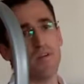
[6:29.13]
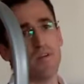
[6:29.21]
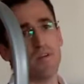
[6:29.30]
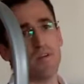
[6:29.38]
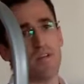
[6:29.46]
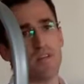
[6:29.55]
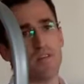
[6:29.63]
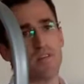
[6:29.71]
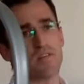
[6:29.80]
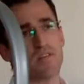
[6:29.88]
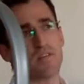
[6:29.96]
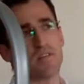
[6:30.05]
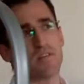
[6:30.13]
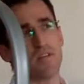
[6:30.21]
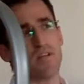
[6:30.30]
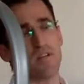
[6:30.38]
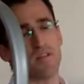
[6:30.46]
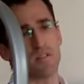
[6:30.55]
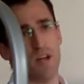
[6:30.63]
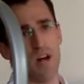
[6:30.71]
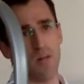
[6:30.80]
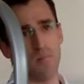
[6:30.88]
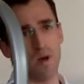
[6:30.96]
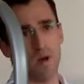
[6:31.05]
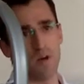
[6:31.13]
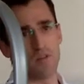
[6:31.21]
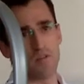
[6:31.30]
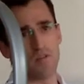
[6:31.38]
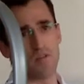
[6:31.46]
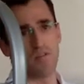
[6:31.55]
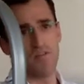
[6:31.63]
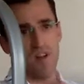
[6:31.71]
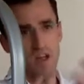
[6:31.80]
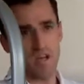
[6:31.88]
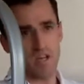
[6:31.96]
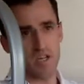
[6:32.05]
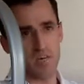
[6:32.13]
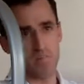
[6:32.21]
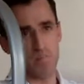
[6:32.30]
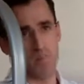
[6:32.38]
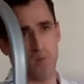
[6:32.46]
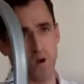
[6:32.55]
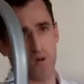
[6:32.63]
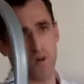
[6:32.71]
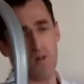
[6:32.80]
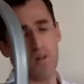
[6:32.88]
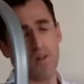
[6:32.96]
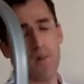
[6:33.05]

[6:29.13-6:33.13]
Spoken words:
It is seen as Elmo's flagship model,